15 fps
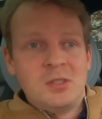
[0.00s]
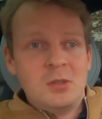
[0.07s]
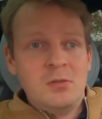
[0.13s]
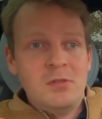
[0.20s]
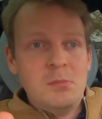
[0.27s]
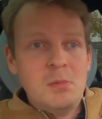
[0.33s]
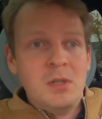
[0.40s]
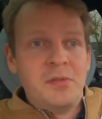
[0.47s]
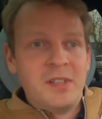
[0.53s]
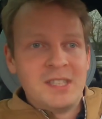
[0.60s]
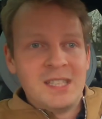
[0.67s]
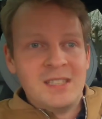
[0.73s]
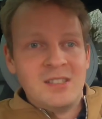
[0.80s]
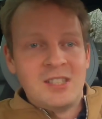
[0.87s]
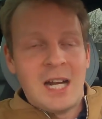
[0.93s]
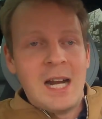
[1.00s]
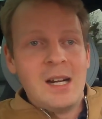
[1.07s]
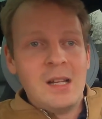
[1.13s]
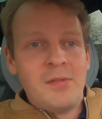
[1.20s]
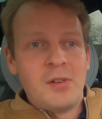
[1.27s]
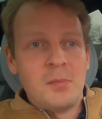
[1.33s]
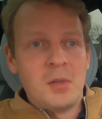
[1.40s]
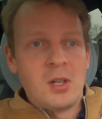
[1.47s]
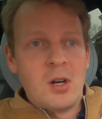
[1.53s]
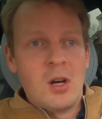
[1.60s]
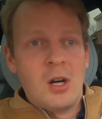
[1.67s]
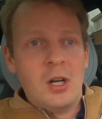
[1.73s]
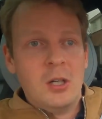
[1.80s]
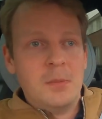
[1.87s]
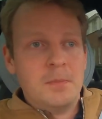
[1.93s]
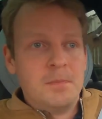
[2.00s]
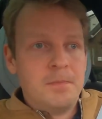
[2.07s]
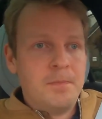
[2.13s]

to remove it entirely from the car.